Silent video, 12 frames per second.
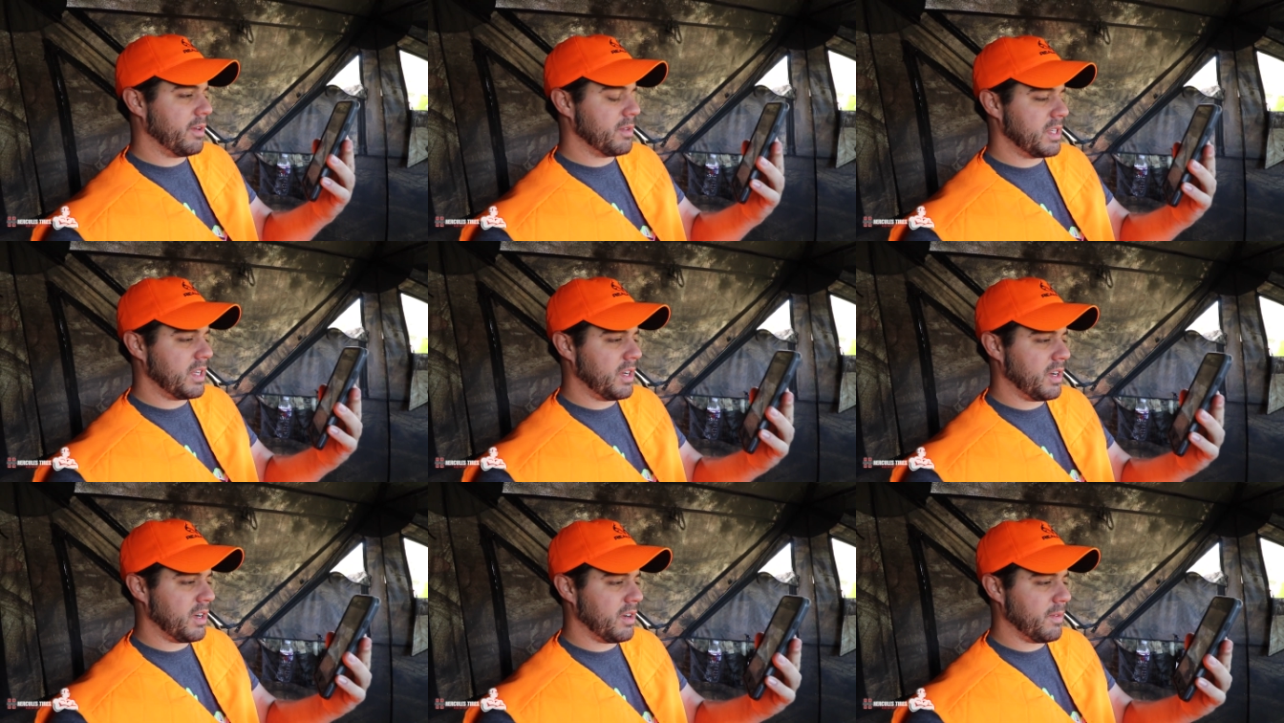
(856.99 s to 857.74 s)
He was
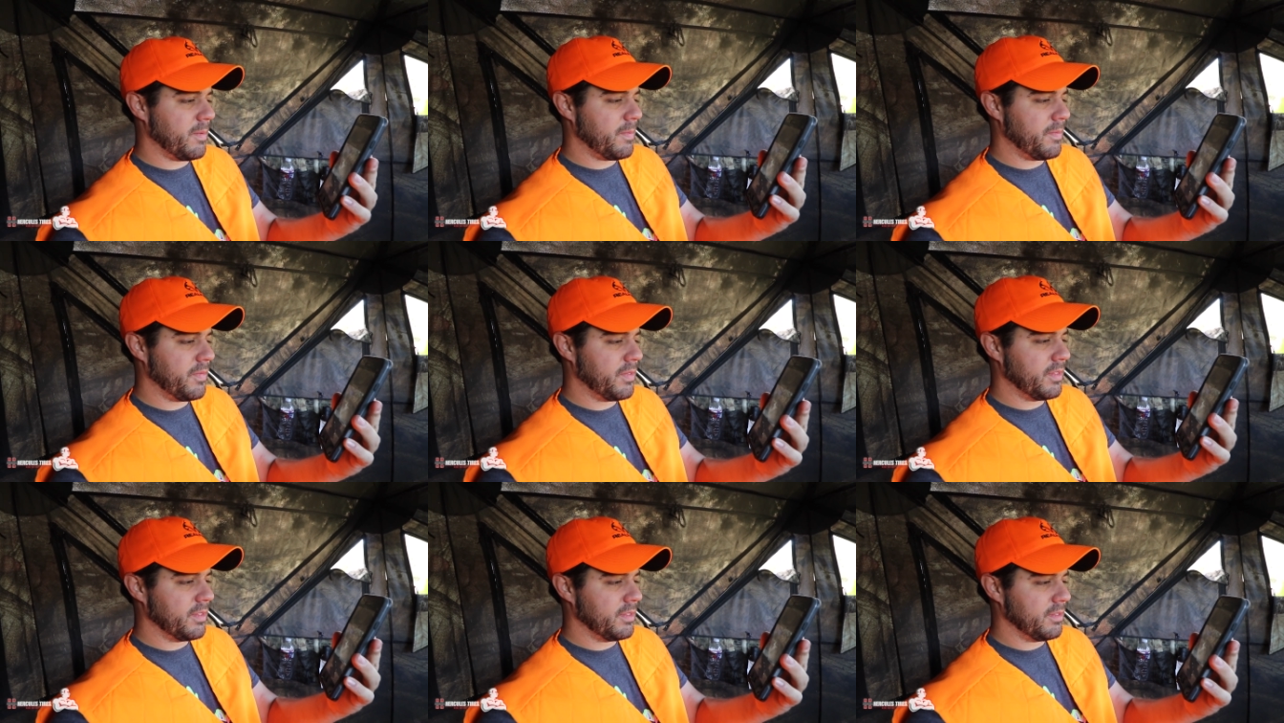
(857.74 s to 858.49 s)
here
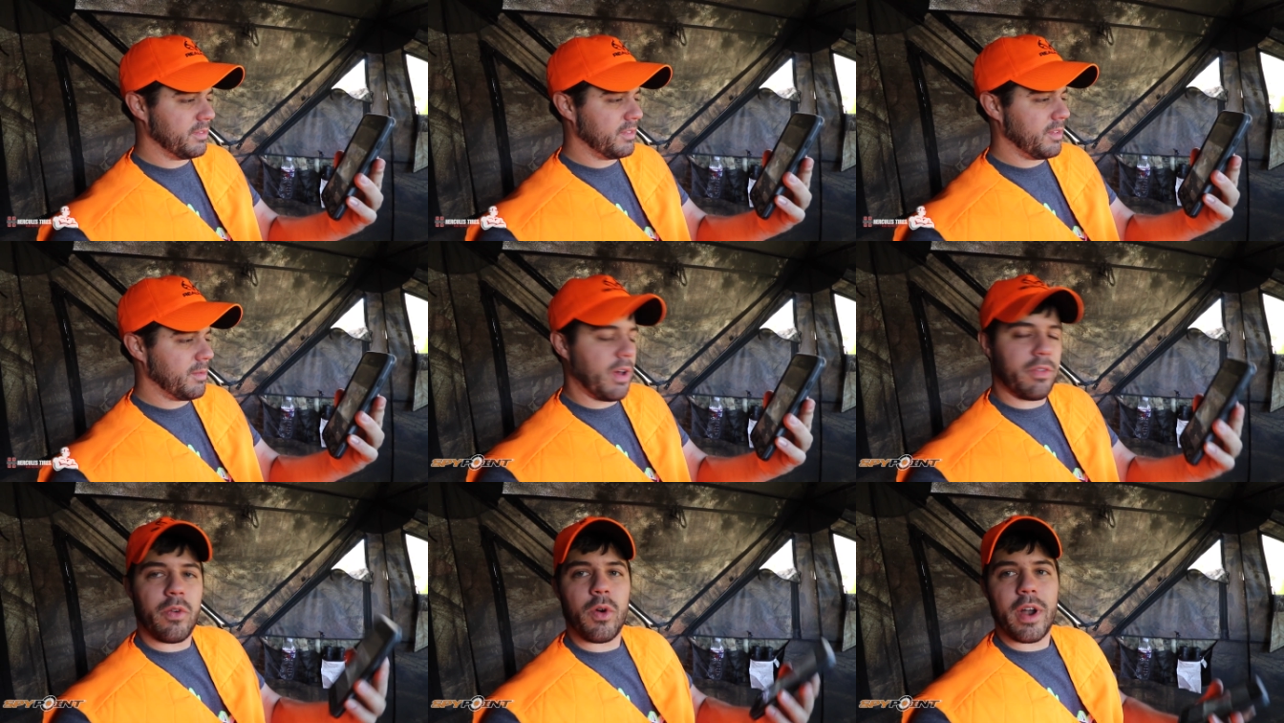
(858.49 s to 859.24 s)

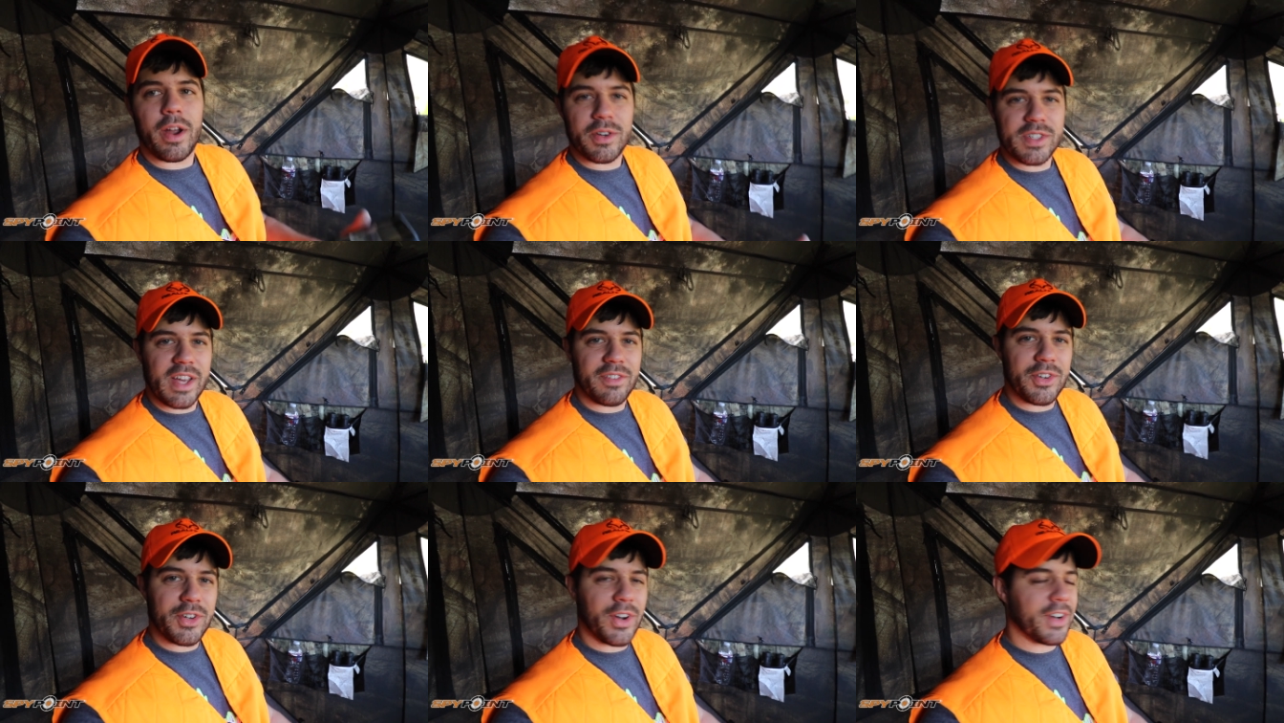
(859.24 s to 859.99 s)
about four hours
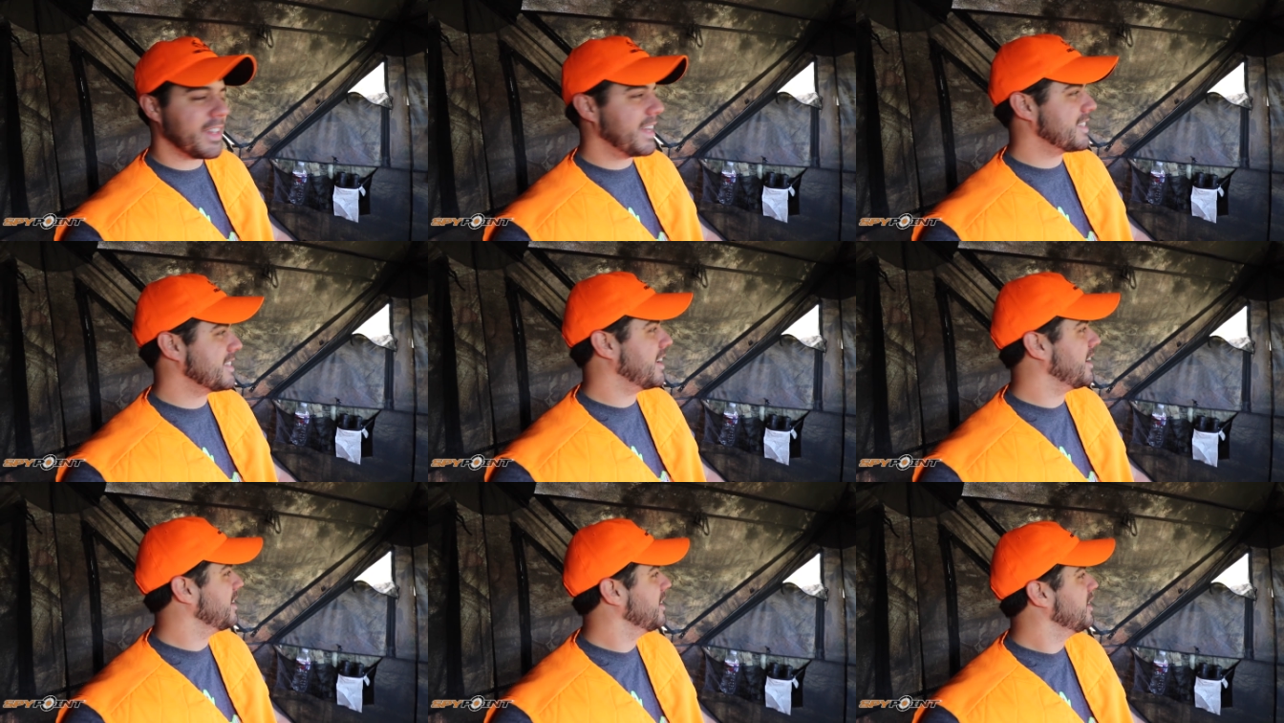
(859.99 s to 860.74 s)
after dark last
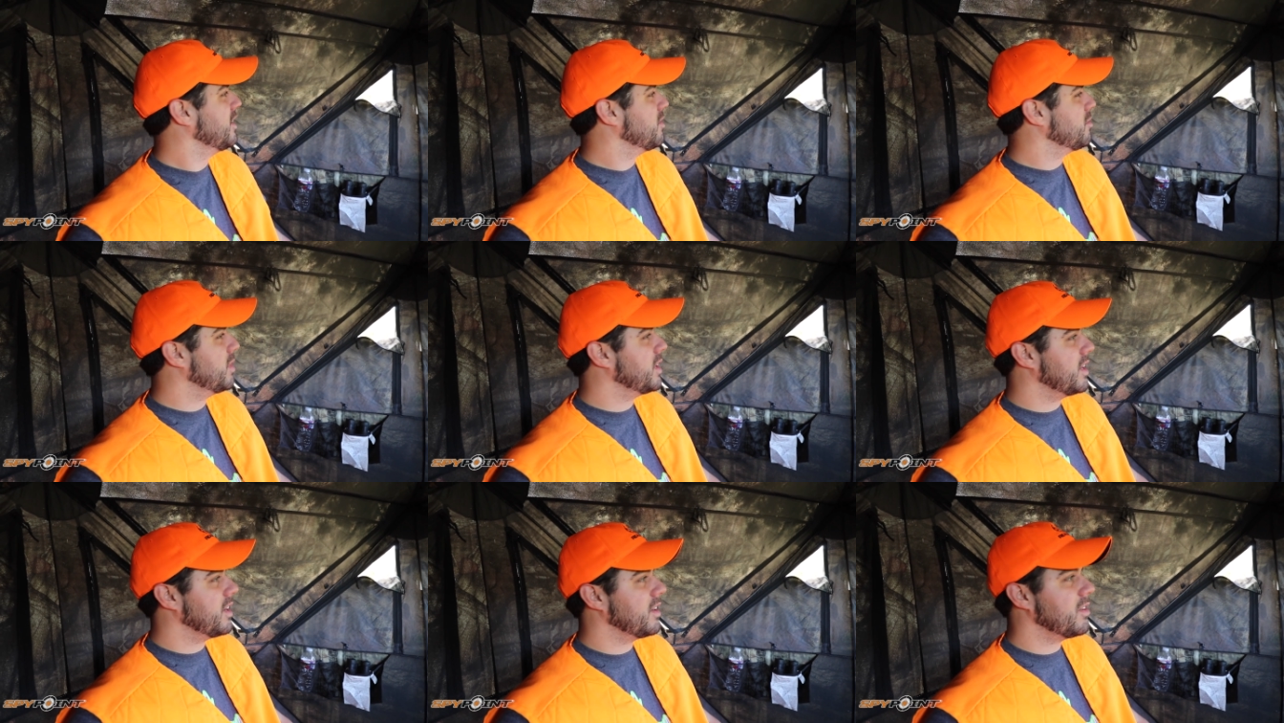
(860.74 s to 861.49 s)
night, but
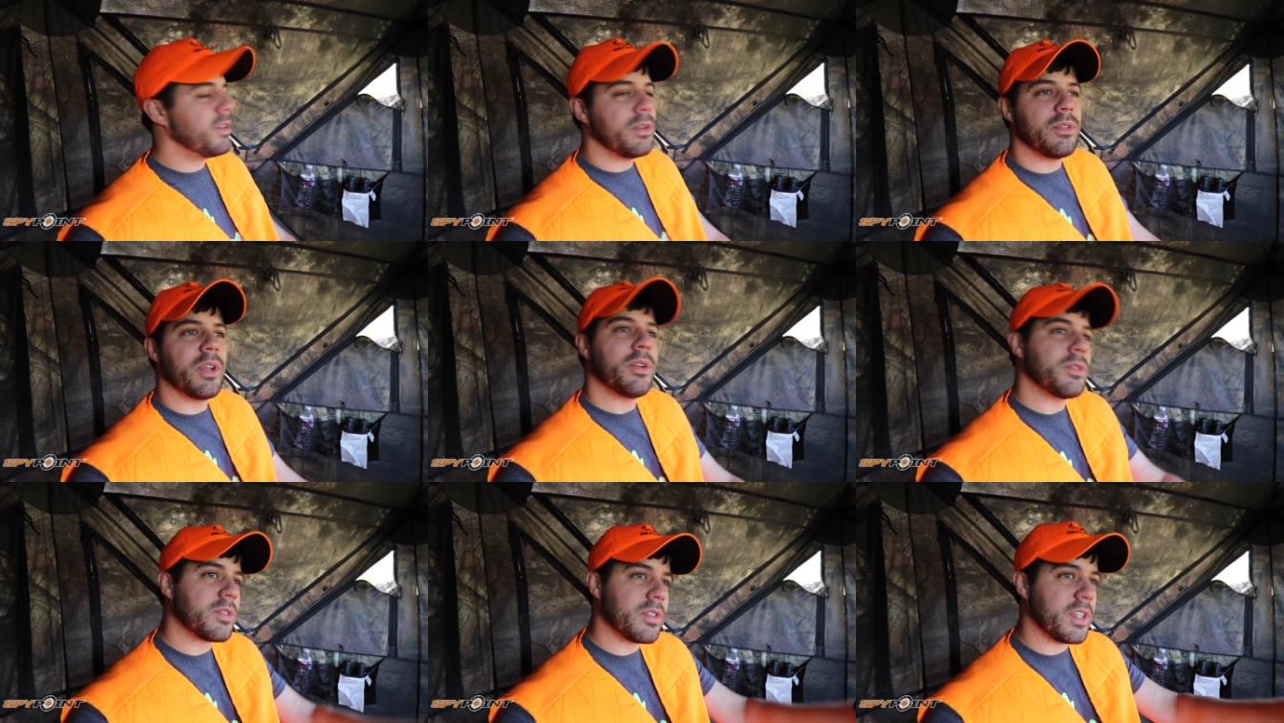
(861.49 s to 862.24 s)
uh, who knows.